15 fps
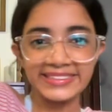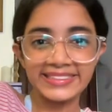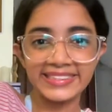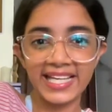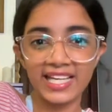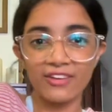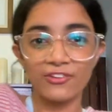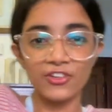
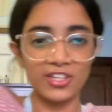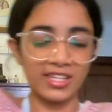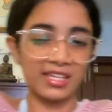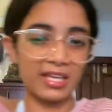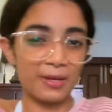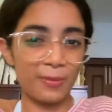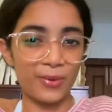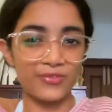if you're
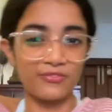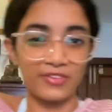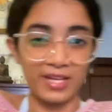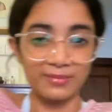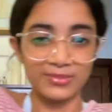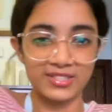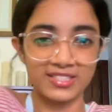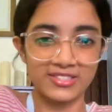thinking about
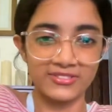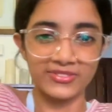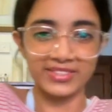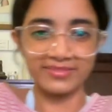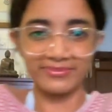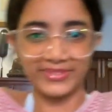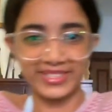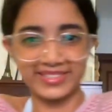flame, just do
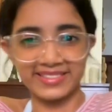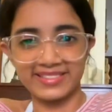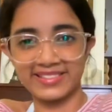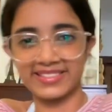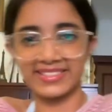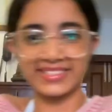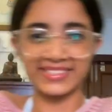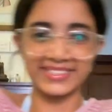it, because
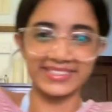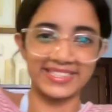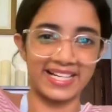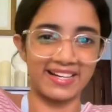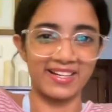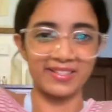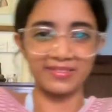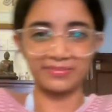
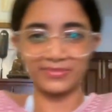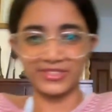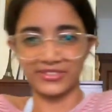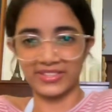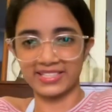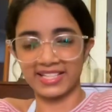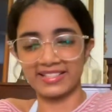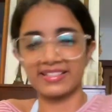I'm so
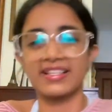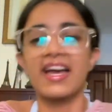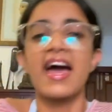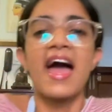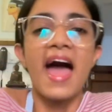excited.